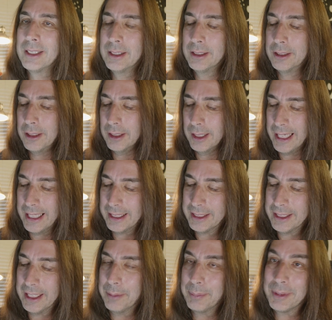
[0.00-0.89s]
her
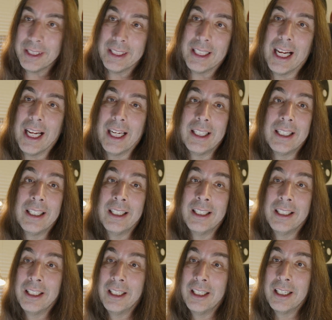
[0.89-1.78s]
last name is not
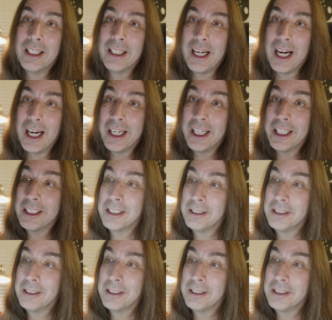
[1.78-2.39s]
Cara.